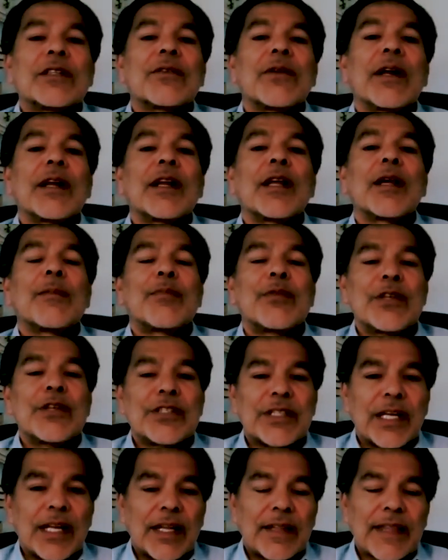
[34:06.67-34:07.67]
Greatly
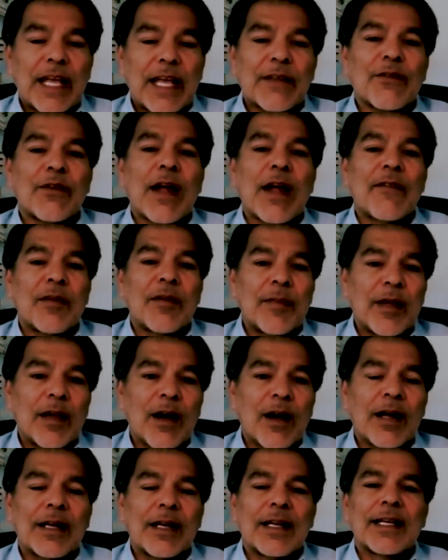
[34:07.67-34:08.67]
appreciate it. Thanks for having me
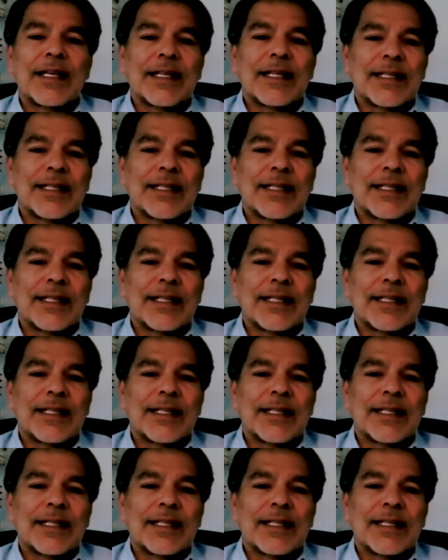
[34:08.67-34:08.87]
on.